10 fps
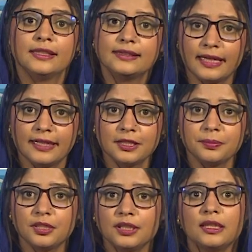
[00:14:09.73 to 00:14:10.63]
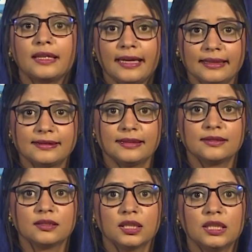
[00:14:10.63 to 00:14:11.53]
ChatGPT can
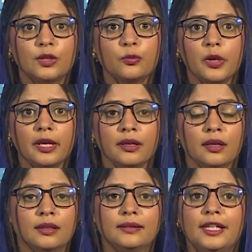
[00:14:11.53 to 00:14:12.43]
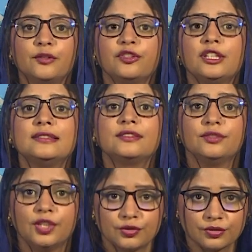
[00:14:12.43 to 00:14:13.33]
assist in a way that feels
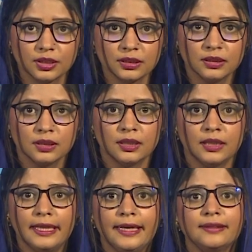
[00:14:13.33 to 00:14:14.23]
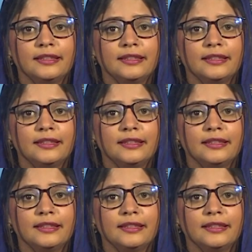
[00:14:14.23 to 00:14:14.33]
natural and